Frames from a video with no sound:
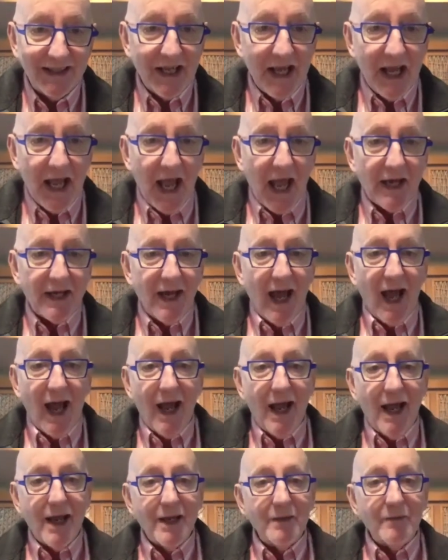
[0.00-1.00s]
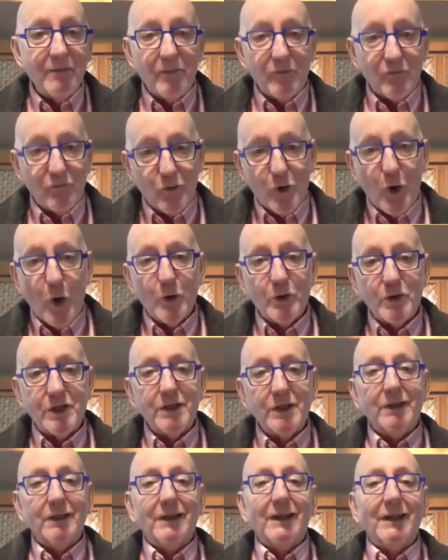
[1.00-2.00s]
And I wrote
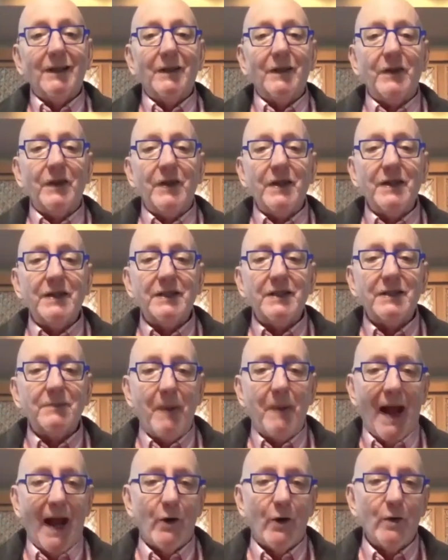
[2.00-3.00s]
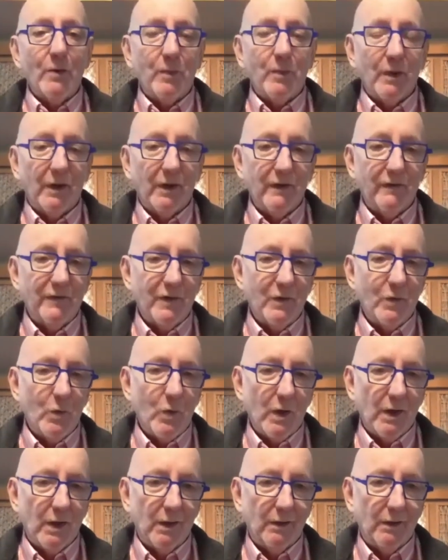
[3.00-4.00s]
this parable, if you
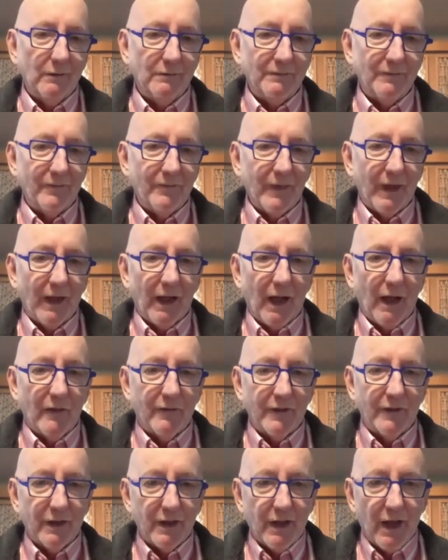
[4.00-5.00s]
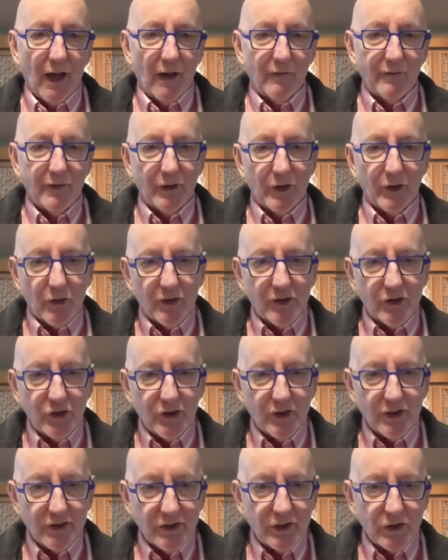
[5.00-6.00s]
will, of the
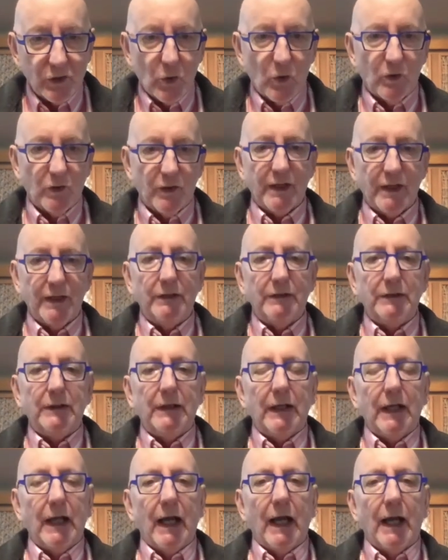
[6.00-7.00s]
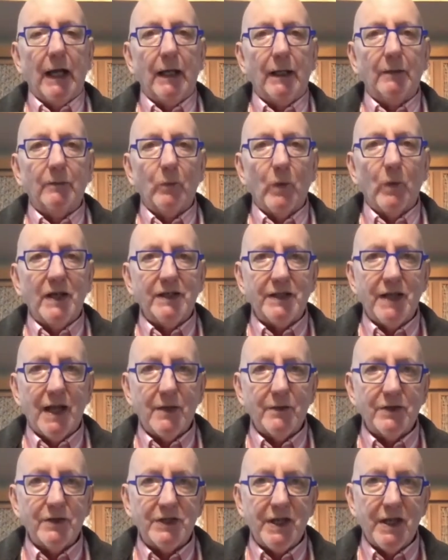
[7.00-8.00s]
Christian story. Went
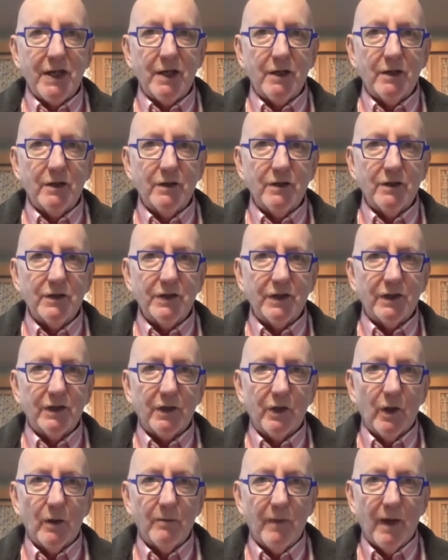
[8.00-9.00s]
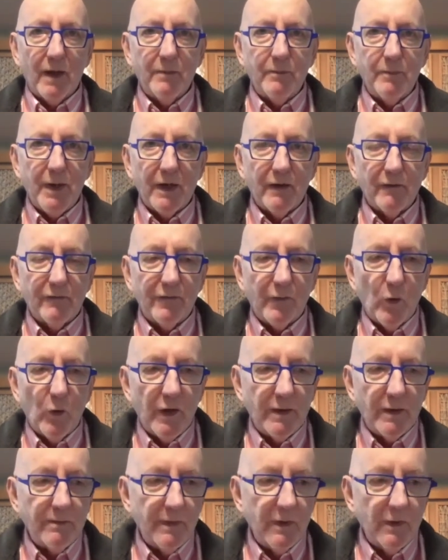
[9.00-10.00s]
downstairs and got my Pink Floyd
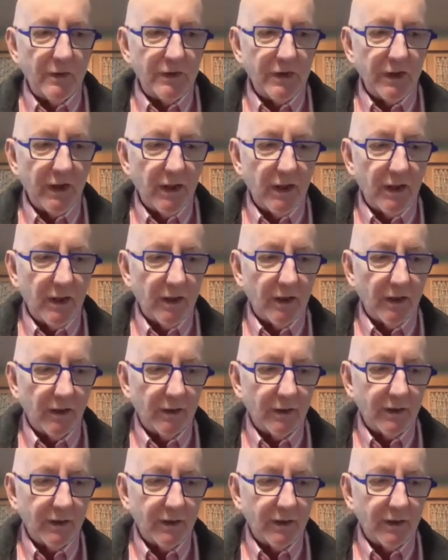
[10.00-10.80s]
music and